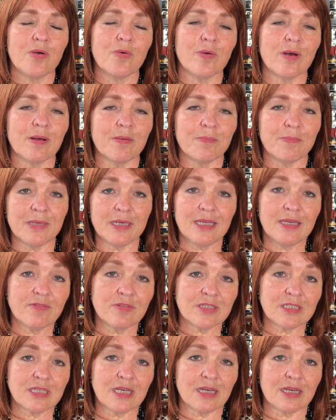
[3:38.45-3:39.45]
Well, many of
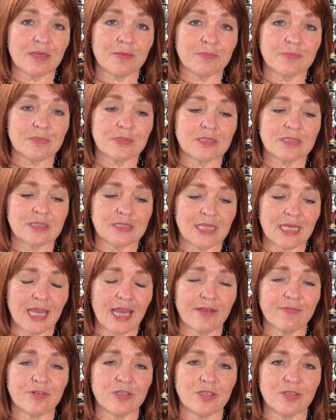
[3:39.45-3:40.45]
the times they
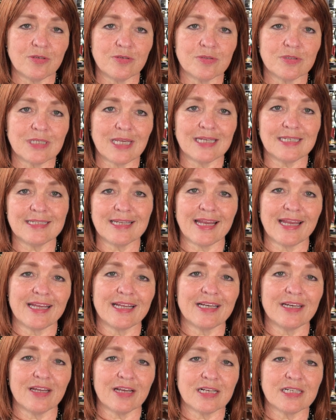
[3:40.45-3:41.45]
have to use a
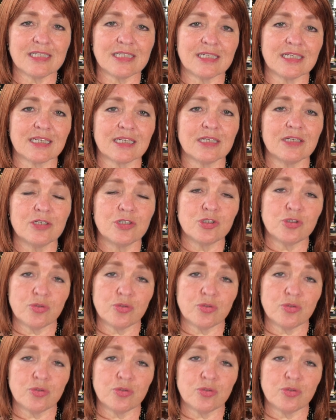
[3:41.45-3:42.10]
diagnostic